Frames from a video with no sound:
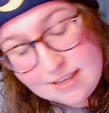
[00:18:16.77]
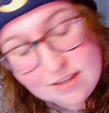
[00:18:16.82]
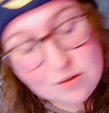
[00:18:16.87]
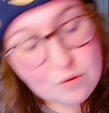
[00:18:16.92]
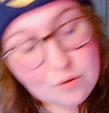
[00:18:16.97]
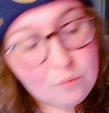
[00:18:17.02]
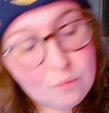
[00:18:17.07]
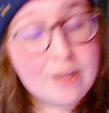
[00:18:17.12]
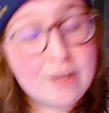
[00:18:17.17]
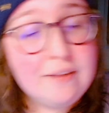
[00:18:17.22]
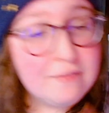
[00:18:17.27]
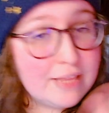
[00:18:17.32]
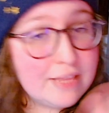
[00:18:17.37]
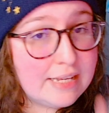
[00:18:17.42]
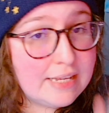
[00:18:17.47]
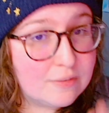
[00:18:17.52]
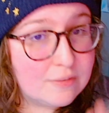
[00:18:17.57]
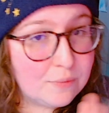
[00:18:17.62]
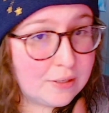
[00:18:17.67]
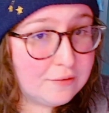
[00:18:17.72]
one of
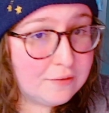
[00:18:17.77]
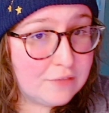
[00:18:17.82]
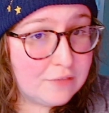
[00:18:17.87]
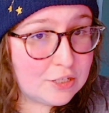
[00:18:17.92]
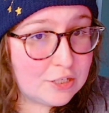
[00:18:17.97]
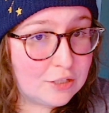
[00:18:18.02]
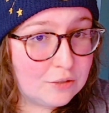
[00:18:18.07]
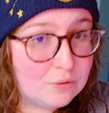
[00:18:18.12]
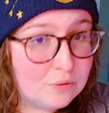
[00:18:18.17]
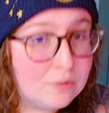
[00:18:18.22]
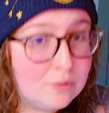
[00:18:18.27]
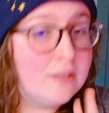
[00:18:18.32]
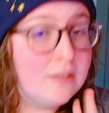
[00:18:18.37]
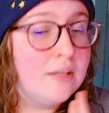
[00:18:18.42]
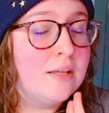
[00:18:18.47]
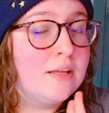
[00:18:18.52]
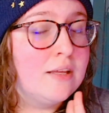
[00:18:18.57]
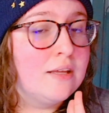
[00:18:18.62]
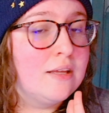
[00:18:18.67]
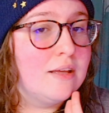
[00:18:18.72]
the two
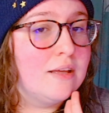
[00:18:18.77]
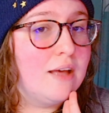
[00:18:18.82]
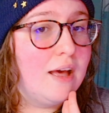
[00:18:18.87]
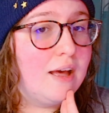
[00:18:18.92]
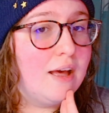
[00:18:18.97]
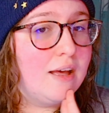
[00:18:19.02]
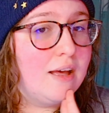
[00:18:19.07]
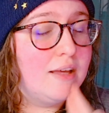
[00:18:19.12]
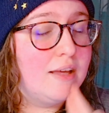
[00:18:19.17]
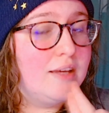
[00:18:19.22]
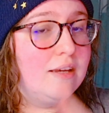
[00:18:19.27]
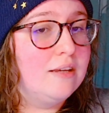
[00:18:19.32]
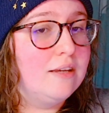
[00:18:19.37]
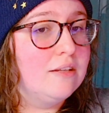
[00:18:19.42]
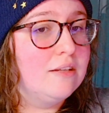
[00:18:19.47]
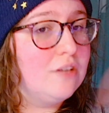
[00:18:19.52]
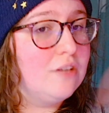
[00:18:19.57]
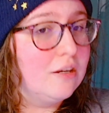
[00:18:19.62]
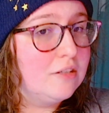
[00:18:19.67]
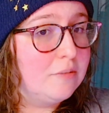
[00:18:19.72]
I
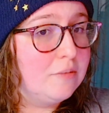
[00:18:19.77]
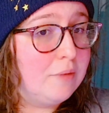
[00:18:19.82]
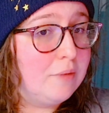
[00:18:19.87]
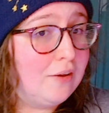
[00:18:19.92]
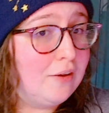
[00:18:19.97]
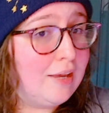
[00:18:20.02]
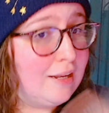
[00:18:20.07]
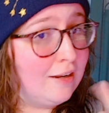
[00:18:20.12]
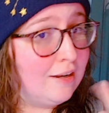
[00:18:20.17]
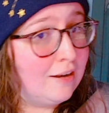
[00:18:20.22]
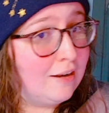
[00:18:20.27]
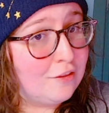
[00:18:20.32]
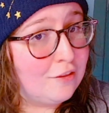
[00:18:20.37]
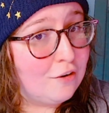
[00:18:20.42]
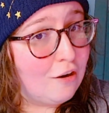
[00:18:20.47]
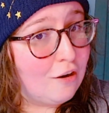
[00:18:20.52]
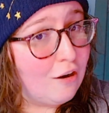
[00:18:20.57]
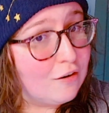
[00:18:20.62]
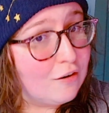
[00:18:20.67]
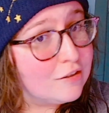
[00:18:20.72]
talked about in another
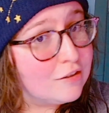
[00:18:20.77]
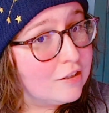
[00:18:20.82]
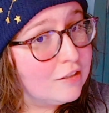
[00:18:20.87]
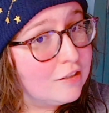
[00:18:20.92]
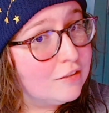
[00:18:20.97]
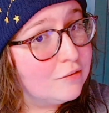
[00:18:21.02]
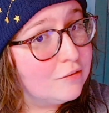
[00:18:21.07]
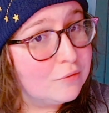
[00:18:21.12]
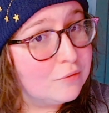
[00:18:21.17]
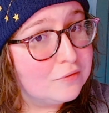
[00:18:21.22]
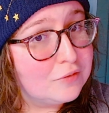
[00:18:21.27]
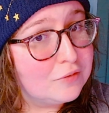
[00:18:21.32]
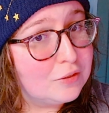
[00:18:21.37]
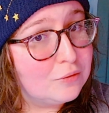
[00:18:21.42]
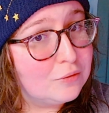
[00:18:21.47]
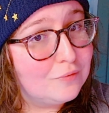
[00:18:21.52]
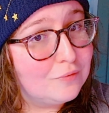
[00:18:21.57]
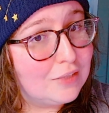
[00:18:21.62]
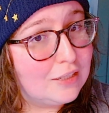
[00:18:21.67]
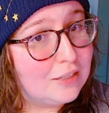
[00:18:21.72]
ARC
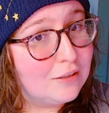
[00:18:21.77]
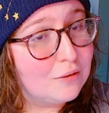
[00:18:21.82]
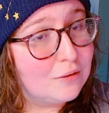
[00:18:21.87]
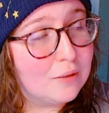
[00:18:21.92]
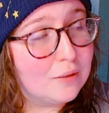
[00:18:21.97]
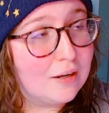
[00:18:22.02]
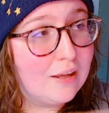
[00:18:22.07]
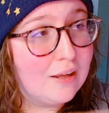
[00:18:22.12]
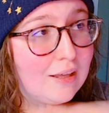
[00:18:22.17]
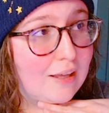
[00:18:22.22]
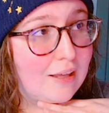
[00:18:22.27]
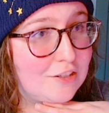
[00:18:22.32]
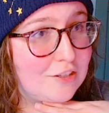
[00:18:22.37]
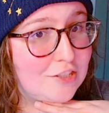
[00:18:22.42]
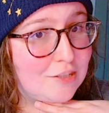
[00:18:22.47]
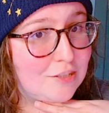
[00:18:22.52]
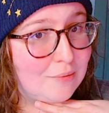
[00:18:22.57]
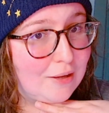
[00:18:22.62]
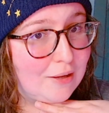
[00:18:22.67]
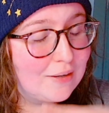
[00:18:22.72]
review video where I
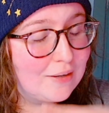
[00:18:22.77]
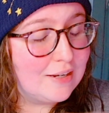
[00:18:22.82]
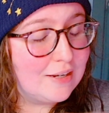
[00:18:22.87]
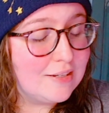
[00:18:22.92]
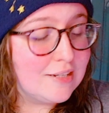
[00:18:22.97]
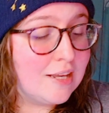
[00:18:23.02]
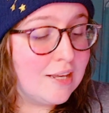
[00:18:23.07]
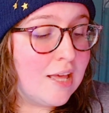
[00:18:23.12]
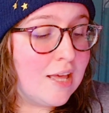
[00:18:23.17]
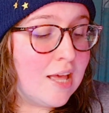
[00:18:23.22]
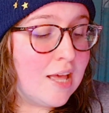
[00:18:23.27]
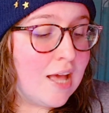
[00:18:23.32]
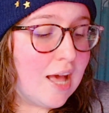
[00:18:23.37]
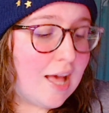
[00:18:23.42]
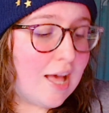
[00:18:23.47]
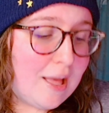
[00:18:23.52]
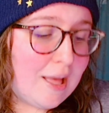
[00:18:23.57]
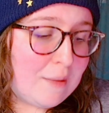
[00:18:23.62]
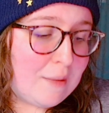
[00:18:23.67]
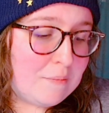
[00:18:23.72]
gushed about it.
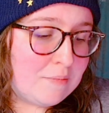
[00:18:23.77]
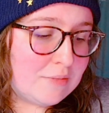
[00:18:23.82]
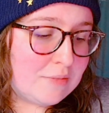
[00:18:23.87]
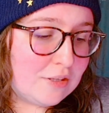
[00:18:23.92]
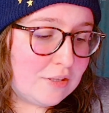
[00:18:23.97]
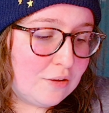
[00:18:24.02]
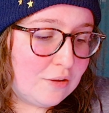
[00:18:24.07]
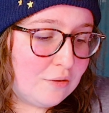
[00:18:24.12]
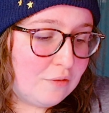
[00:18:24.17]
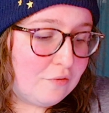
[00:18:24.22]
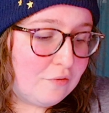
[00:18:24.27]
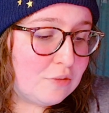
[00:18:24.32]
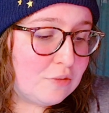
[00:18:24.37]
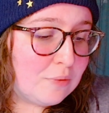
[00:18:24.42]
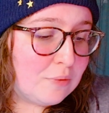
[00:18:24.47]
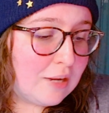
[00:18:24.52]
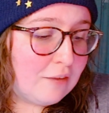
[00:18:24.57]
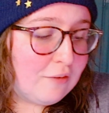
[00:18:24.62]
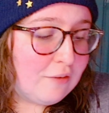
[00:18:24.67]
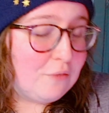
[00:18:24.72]
So the first
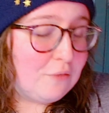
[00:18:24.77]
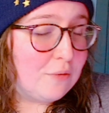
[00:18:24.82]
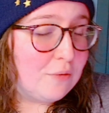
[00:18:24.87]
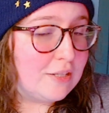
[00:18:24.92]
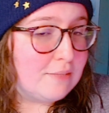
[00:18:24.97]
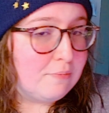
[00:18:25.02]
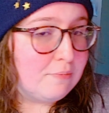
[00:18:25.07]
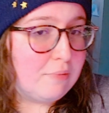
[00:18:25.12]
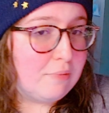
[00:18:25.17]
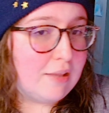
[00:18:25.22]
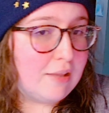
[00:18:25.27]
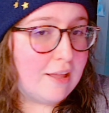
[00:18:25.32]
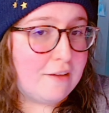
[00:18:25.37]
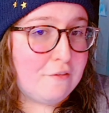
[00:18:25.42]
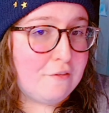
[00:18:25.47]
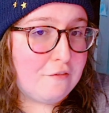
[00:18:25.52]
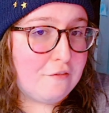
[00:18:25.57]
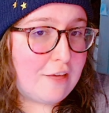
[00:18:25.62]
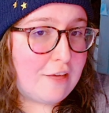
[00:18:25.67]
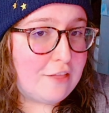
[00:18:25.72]
one I read was
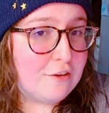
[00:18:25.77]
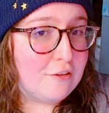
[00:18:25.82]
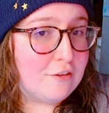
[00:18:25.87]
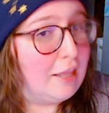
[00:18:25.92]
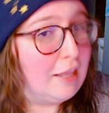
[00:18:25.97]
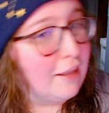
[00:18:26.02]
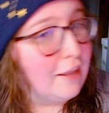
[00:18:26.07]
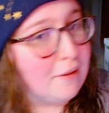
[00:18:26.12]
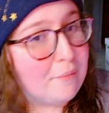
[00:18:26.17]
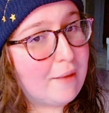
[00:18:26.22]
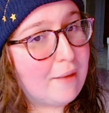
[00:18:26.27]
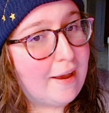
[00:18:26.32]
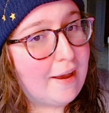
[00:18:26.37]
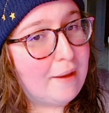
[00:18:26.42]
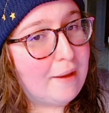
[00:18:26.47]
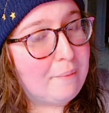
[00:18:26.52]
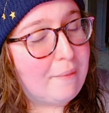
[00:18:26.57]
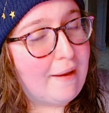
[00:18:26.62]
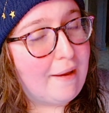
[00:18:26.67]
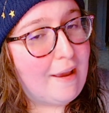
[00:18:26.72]
Bloodfeather Lullaby
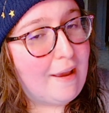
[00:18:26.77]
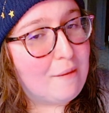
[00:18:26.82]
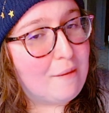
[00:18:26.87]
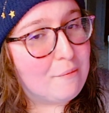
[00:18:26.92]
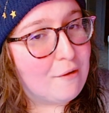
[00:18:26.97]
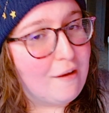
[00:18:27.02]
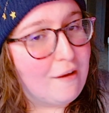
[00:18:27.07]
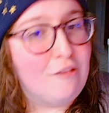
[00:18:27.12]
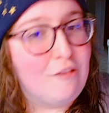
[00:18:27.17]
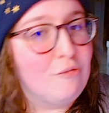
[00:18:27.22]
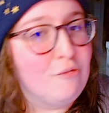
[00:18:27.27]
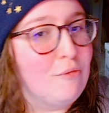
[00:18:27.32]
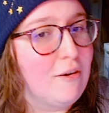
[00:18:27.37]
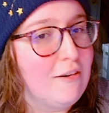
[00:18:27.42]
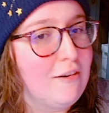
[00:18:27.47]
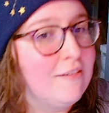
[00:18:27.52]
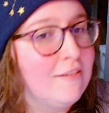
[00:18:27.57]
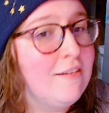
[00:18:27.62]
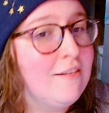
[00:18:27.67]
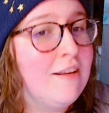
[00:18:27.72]
by Amber L.
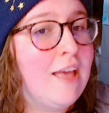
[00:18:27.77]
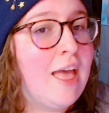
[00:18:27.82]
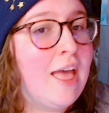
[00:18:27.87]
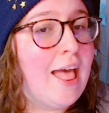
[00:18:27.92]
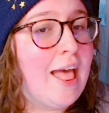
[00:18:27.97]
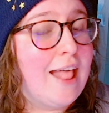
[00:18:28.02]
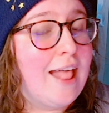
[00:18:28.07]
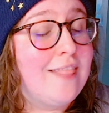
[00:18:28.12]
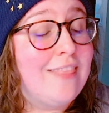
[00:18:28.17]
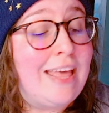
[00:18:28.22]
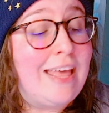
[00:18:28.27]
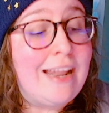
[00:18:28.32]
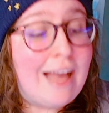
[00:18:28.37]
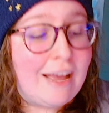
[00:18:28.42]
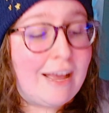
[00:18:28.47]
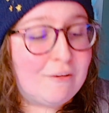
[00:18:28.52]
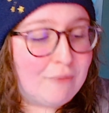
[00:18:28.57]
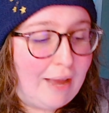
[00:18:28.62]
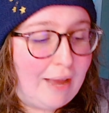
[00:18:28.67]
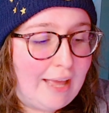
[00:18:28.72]
Wern. And then I
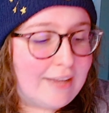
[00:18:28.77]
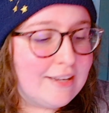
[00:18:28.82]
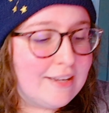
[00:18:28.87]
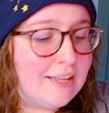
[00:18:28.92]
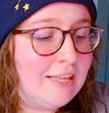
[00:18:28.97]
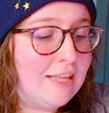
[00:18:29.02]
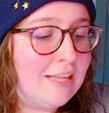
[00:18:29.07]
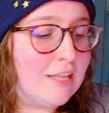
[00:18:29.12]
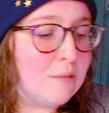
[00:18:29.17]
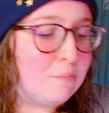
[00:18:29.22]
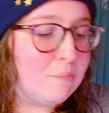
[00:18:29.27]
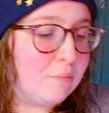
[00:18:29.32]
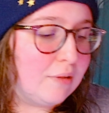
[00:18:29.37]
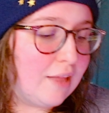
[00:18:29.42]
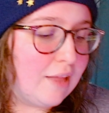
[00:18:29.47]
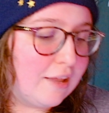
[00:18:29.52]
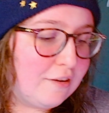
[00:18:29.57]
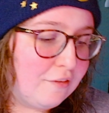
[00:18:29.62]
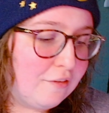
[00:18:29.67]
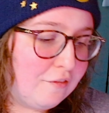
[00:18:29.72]
read
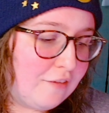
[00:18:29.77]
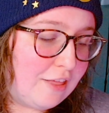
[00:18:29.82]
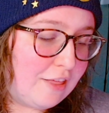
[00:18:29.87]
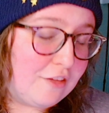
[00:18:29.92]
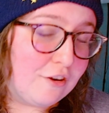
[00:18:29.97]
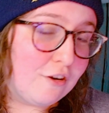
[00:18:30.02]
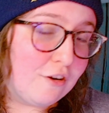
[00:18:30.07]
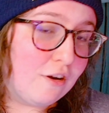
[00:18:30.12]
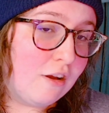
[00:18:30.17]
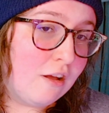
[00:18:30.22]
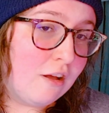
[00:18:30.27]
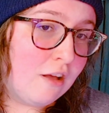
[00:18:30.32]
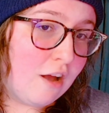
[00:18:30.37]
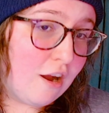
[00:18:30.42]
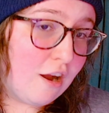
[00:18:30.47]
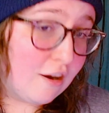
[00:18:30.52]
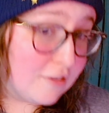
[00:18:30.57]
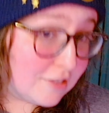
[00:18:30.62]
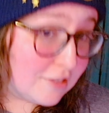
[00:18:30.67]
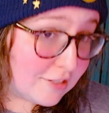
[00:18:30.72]
Bloodfeather
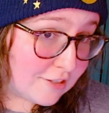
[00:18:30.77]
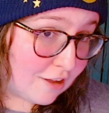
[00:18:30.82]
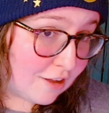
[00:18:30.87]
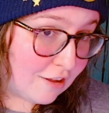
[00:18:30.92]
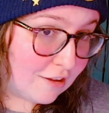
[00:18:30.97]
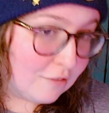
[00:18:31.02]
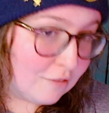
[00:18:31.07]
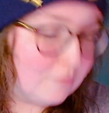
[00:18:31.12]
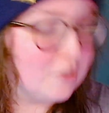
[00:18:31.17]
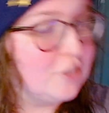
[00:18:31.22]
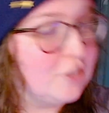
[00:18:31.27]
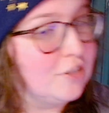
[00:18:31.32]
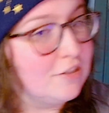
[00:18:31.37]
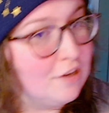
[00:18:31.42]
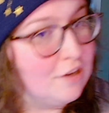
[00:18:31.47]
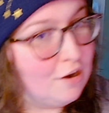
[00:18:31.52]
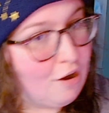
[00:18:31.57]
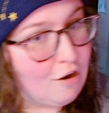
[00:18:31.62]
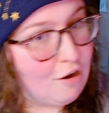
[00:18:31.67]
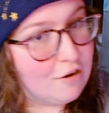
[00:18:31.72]
Heart Song, which is
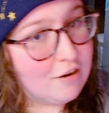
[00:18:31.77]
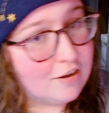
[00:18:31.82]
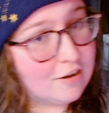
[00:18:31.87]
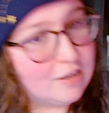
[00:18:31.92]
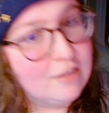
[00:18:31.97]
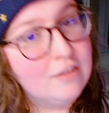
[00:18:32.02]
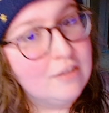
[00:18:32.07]
an ARC,